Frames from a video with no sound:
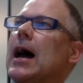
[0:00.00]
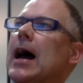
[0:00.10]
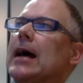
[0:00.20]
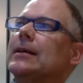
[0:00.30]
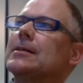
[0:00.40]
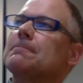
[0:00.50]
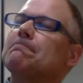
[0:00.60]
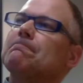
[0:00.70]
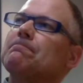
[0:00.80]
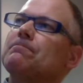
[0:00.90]
And
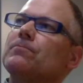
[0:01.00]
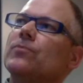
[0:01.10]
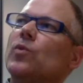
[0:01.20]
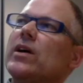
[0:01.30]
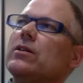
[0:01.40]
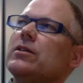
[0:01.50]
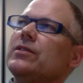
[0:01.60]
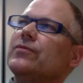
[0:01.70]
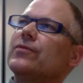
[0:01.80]
the way I've